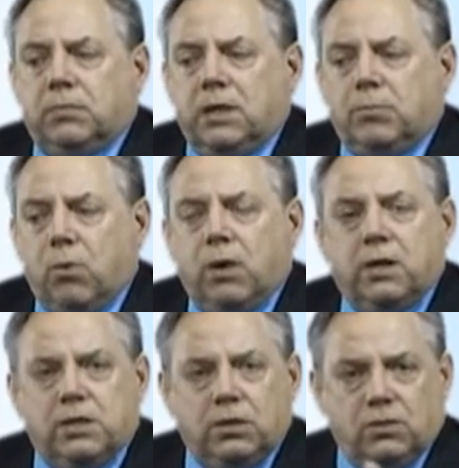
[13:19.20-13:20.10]

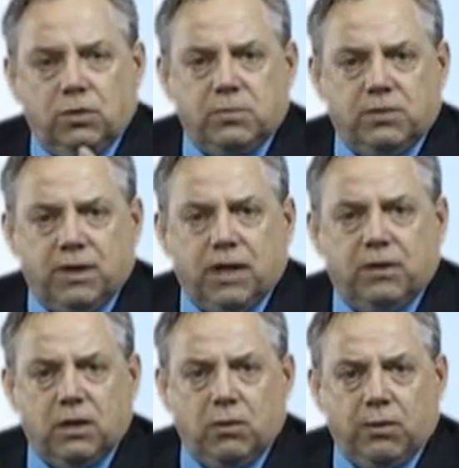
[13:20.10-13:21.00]
important in terms of how
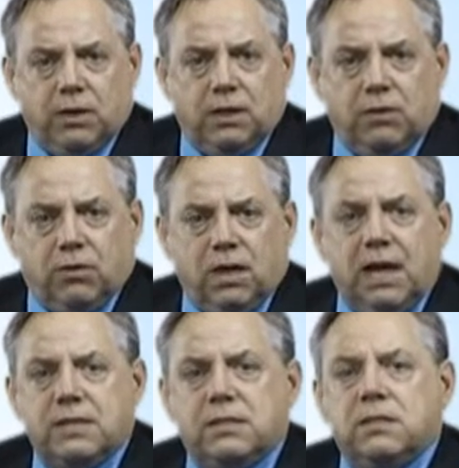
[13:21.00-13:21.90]
they orient their
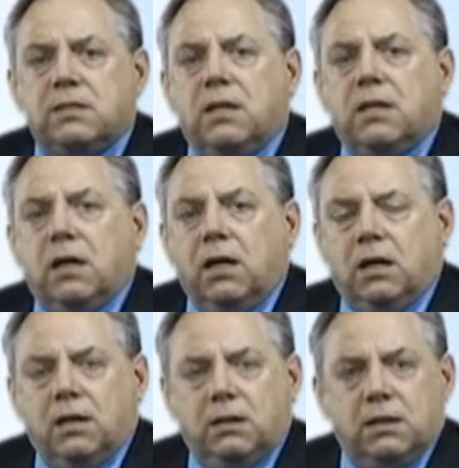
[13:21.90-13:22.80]
classes,
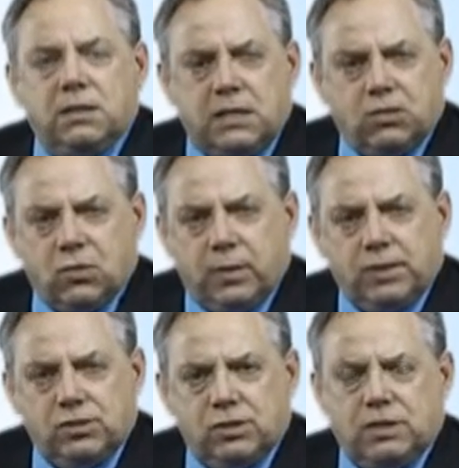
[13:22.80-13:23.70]
the essential
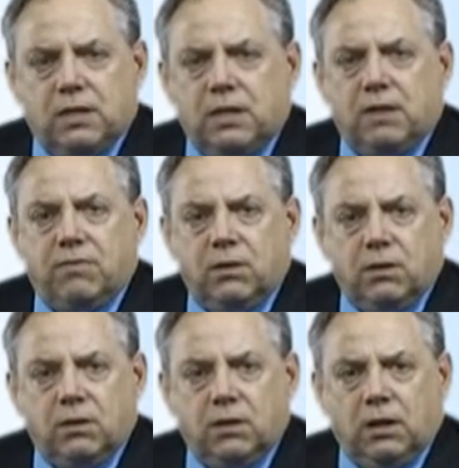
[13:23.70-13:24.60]
questions that they
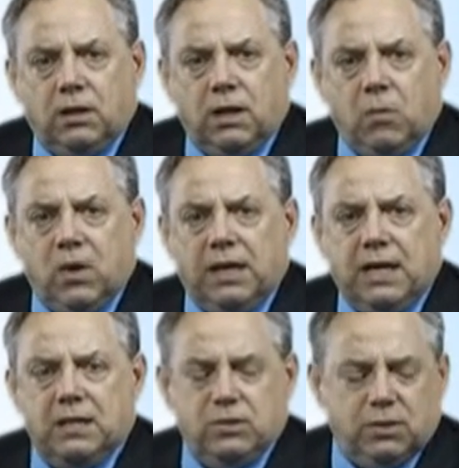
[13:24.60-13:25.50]
feel they want
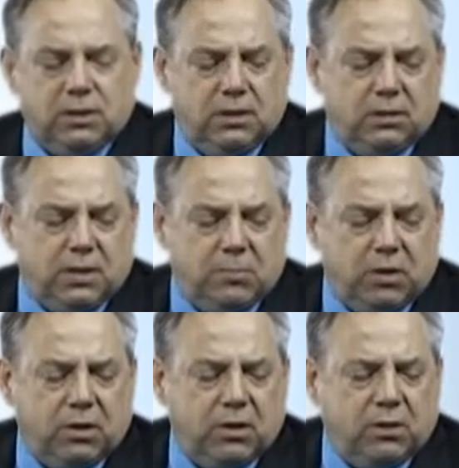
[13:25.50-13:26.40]
answered as
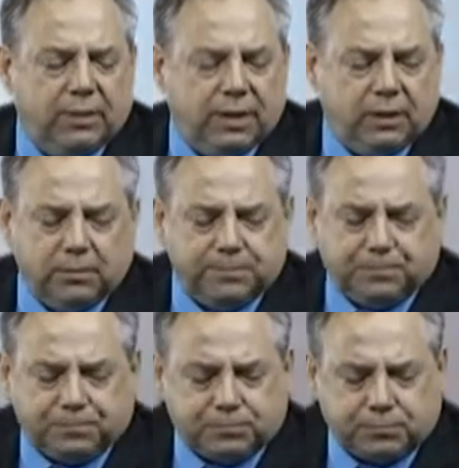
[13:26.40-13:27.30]
part of the curriculum,
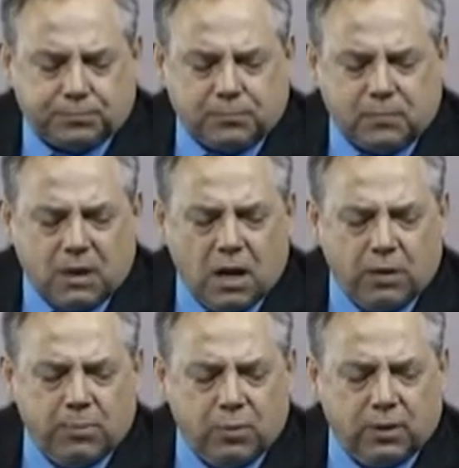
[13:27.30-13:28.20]

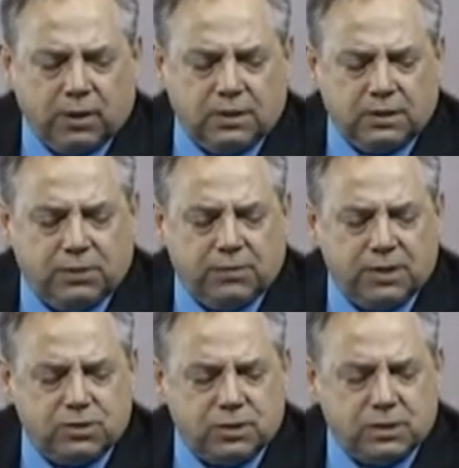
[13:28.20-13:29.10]
are important
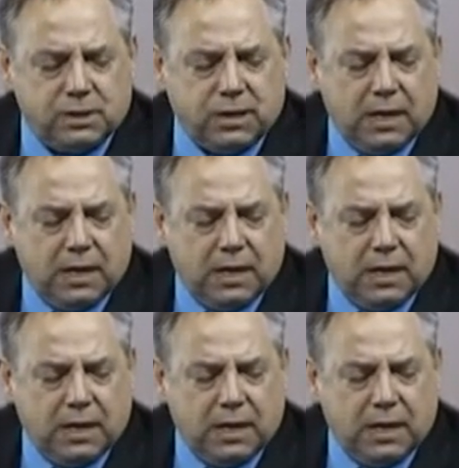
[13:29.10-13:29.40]
considerations.